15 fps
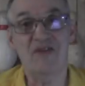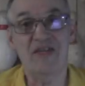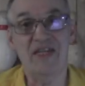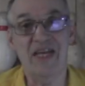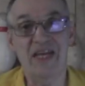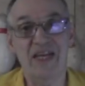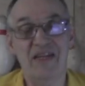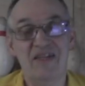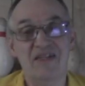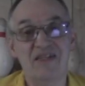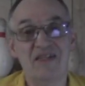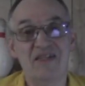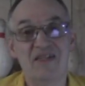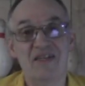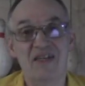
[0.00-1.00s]
for today.
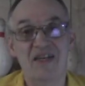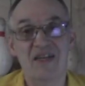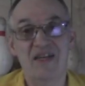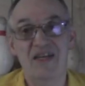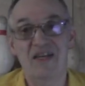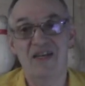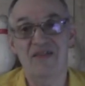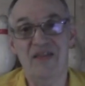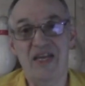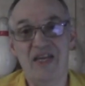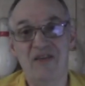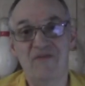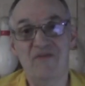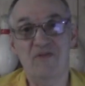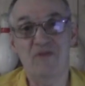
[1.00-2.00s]

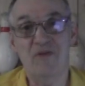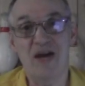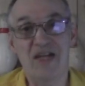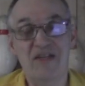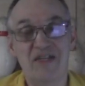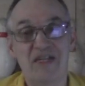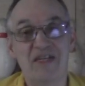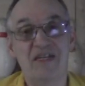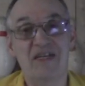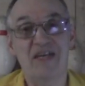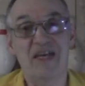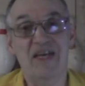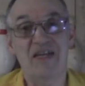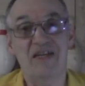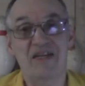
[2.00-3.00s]
Thank you for watching,
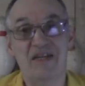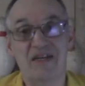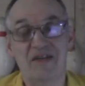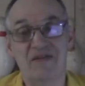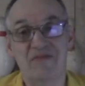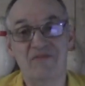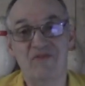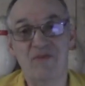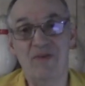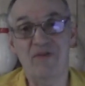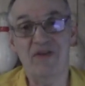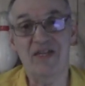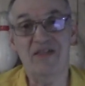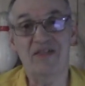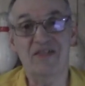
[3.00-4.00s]
and
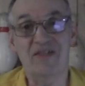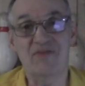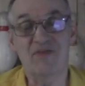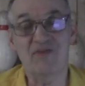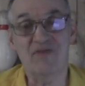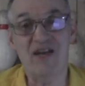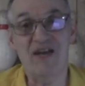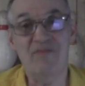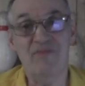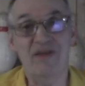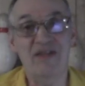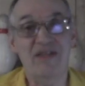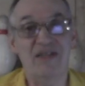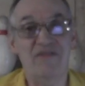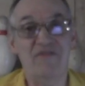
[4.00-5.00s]
remember to hit the subscribe
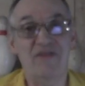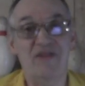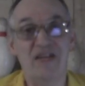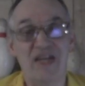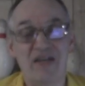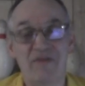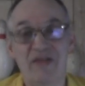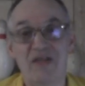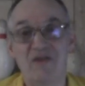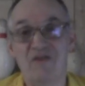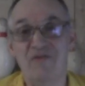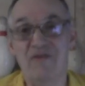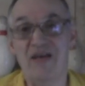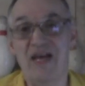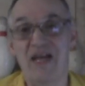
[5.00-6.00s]
button if you'd like to be
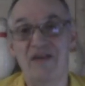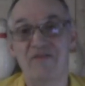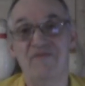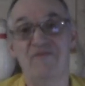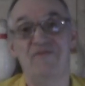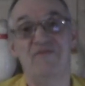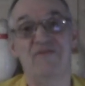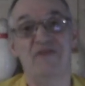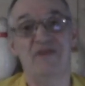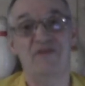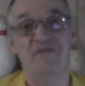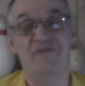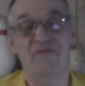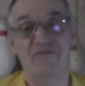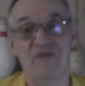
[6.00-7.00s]
notified of
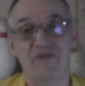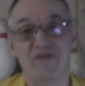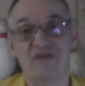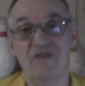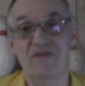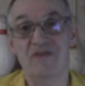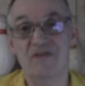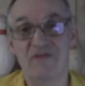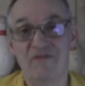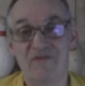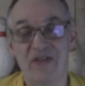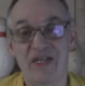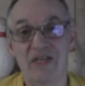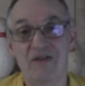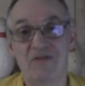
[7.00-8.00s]
future
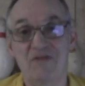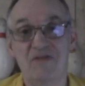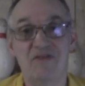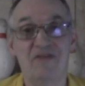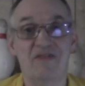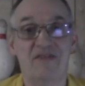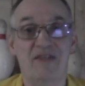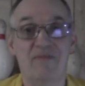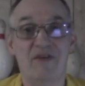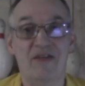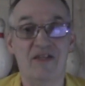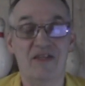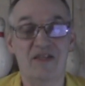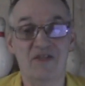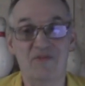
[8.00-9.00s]
videos similar
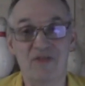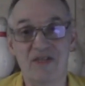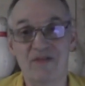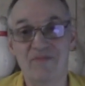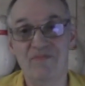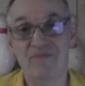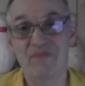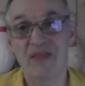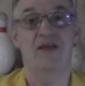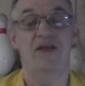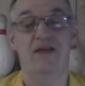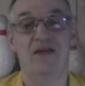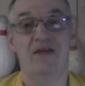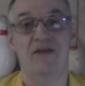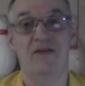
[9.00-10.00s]
to this one.
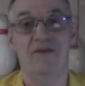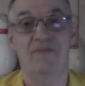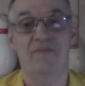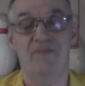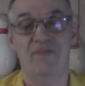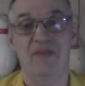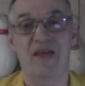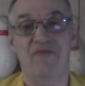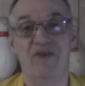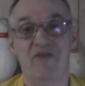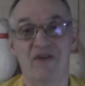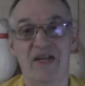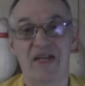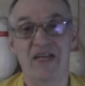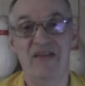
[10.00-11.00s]
Have a
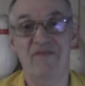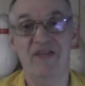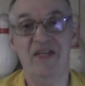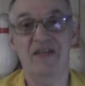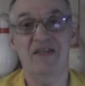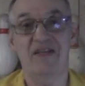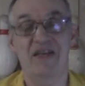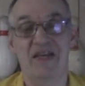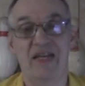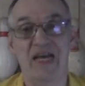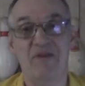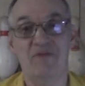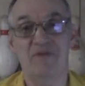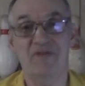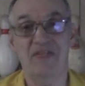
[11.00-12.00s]
great evening, and
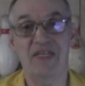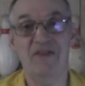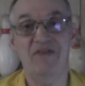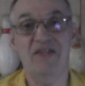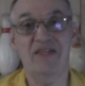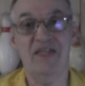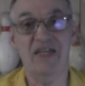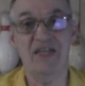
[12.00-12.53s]
I will see you at